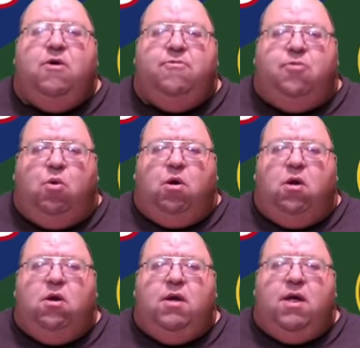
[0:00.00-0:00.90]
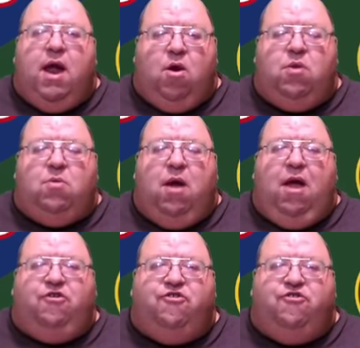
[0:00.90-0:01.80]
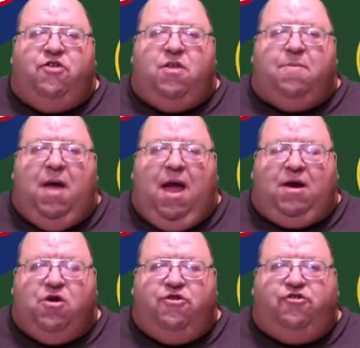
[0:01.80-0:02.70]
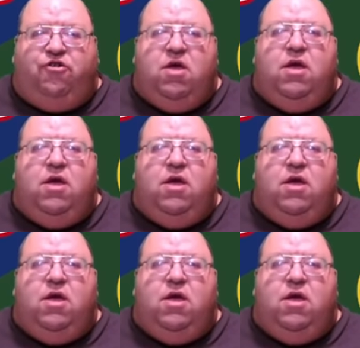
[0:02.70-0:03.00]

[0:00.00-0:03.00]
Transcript: for Aaron Rodgers and the Packers.